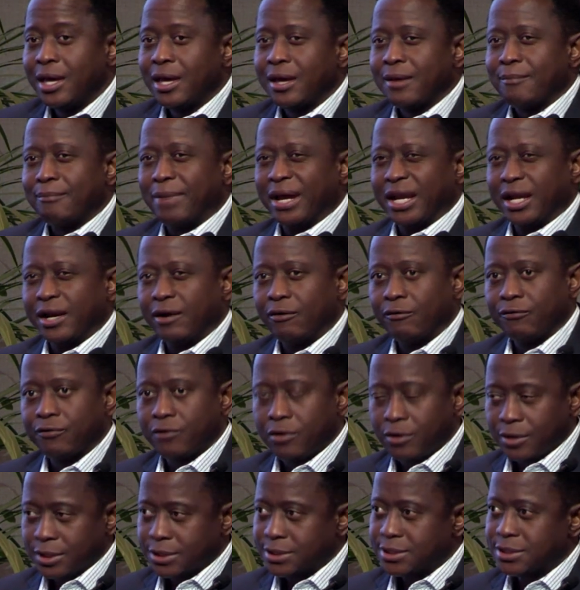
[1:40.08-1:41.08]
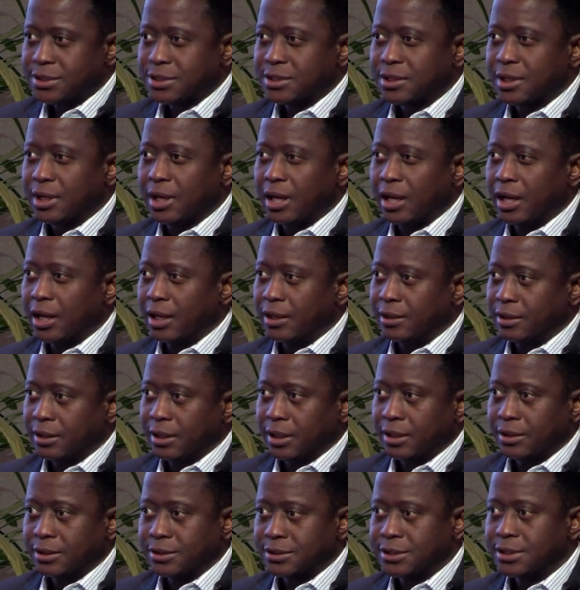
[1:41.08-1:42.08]
But then, of course,
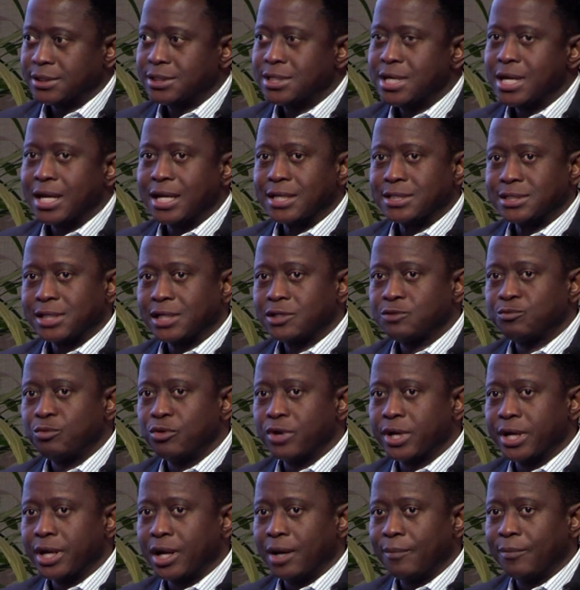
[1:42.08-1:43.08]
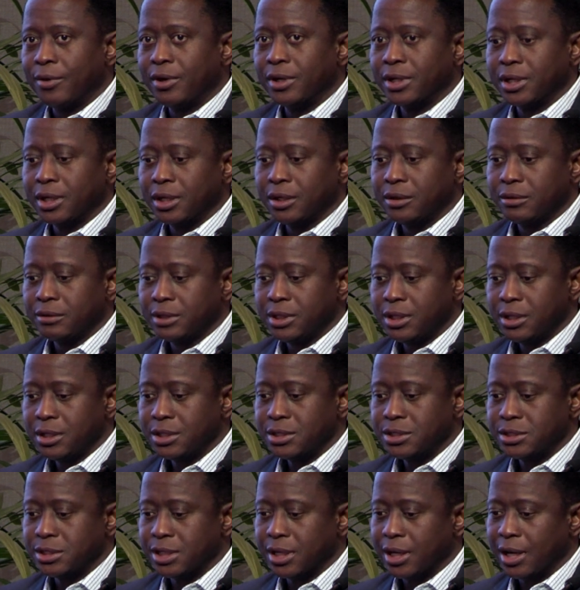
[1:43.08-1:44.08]
Ziting has just spoken about the
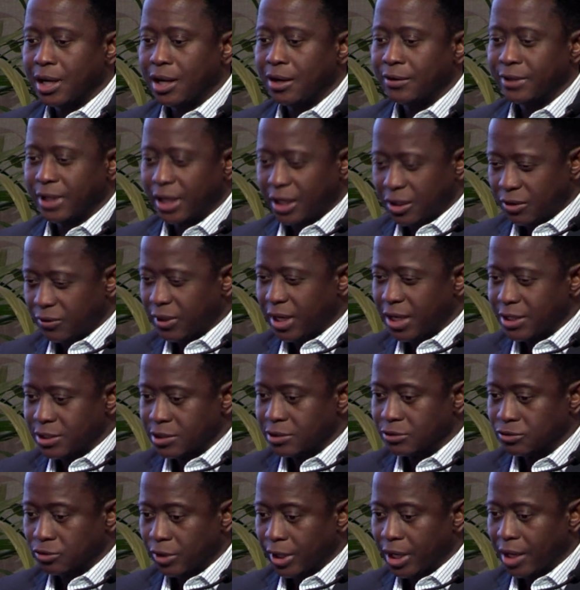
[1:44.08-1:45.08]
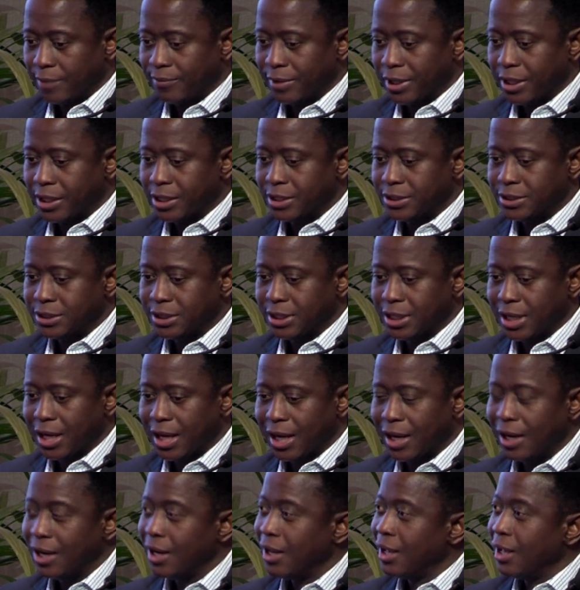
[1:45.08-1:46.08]
education now. The education is going to be
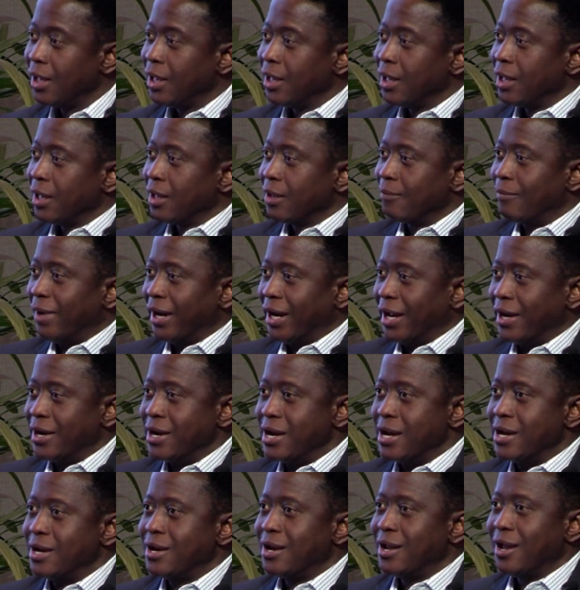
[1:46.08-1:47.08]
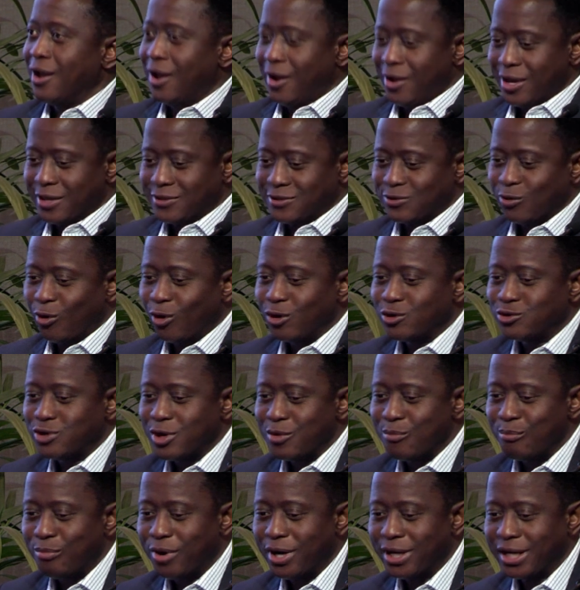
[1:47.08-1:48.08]
critical, but it's also
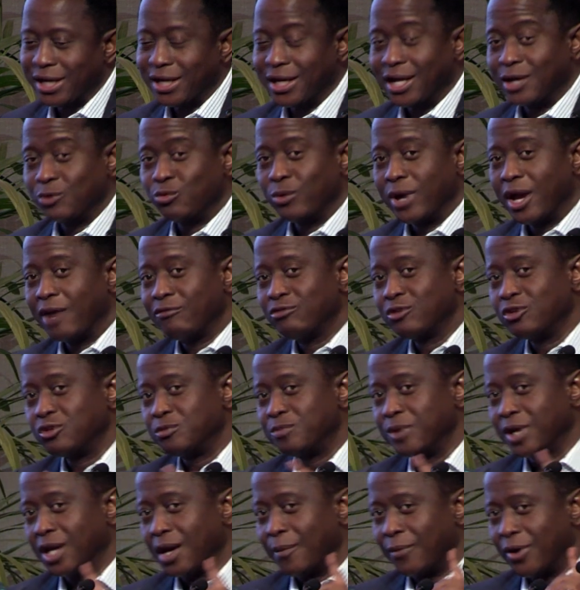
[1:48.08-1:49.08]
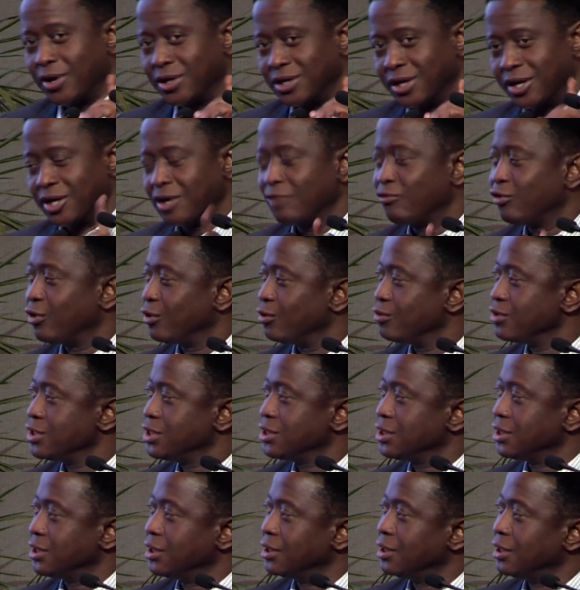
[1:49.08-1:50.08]
important that we have to speak about the revolution.